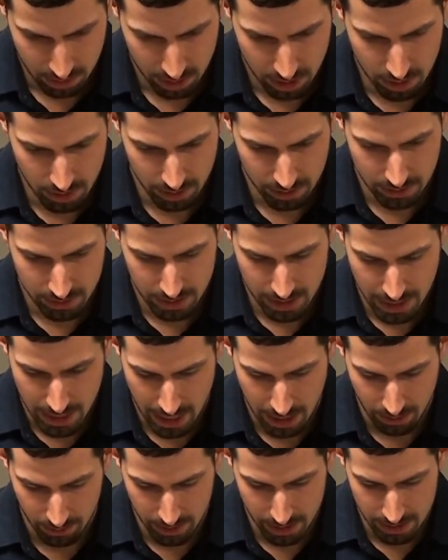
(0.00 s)
you can see
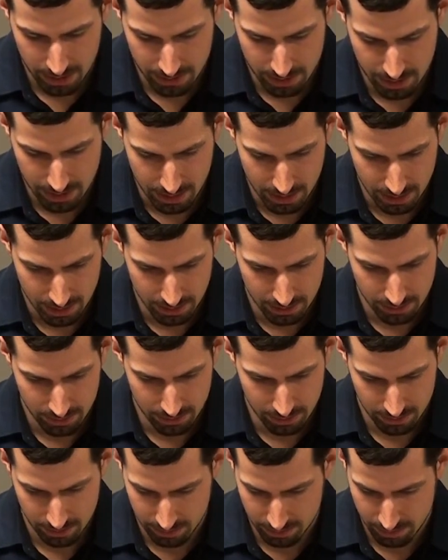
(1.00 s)
how easy it is
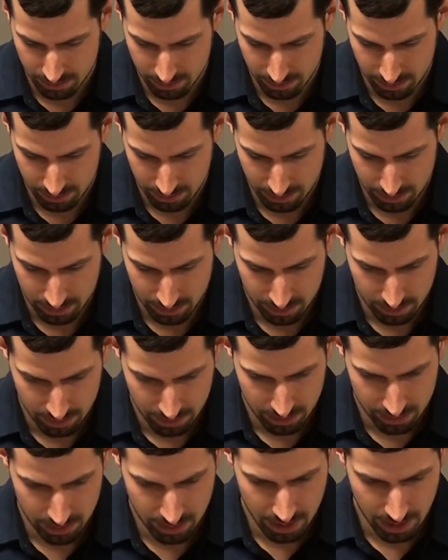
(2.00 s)

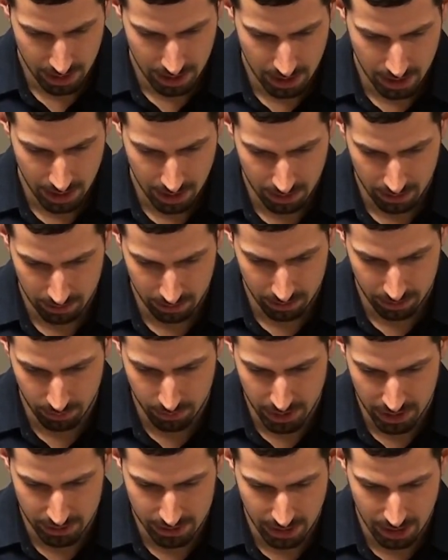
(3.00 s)
and how little
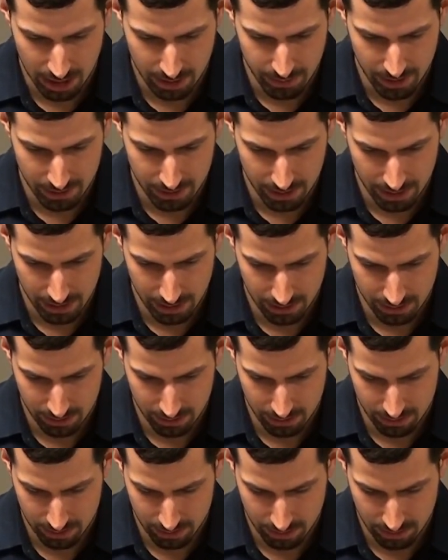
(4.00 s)
bit of time it
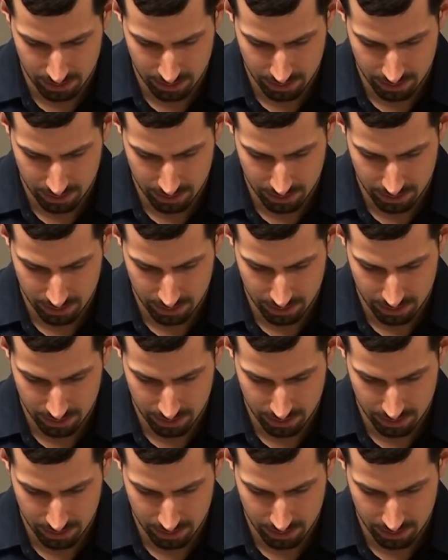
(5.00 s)
takes.